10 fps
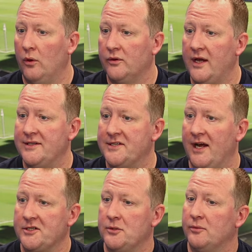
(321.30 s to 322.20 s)
the
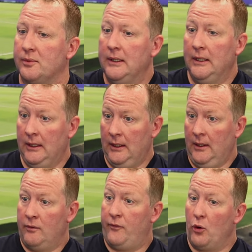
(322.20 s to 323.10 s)
international
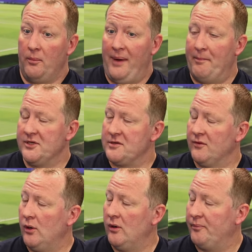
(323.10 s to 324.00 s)
forum members
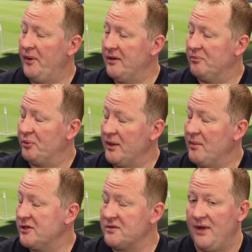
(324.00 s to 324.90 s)
have been pretty
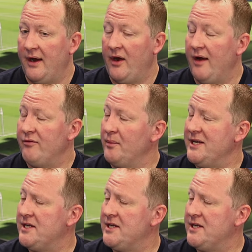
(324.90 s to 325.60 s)
much there at every meeting.